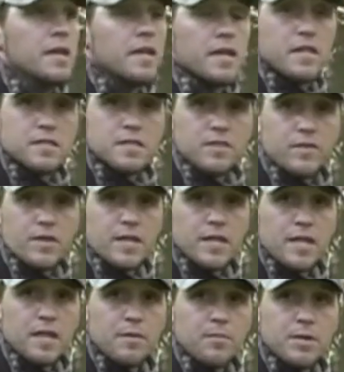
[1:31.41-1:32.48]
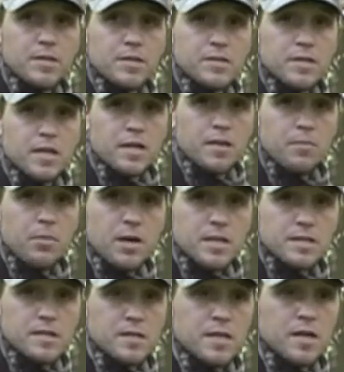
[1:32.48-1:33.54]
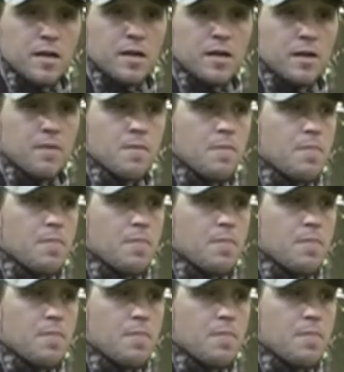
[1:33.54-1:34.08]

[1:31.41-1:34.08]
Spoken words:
and see if we can get any pictures of any bucks in the area.